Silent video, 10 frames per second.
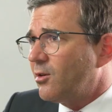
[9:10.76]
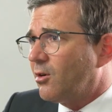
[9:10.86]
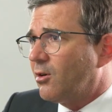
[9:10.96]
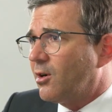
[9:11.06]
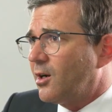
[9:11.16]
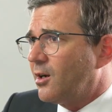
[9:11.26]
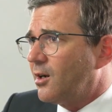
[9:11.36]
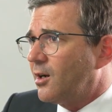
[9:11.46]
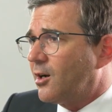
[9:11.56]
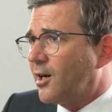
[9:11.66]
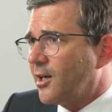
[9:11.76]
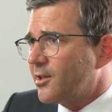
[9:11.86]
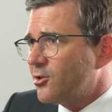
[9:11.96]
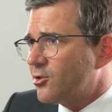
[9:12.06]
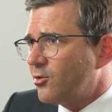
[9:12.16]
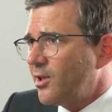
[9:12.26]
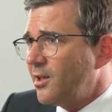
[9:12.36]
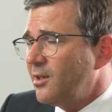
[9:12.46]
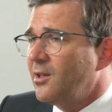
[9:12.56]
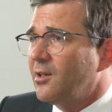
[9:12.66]
or heart
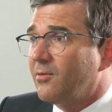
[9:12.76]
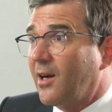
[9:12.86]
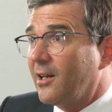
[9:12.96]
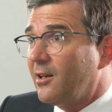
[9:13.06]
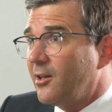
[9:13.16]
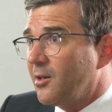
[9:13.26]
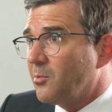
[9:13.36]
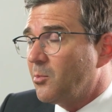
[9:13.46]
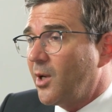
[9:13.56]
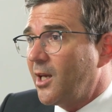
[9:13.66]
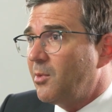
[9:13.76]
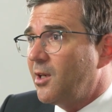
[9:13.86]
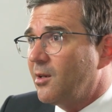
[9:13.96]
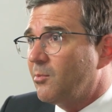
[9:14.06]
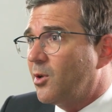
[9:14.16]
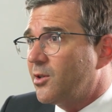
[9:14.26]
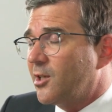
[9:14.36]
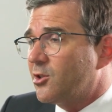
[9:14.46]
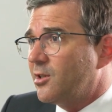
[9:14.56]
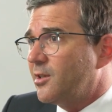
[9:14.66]
injury. Finally, maybe
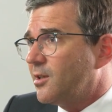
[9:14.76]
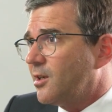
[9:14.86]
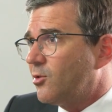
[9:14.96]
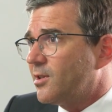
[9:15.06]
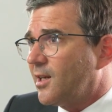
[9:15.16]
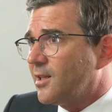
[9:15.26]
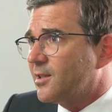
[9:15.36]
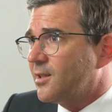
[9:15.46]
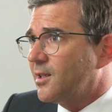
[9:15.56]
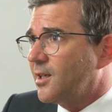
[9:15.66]
potentially resulting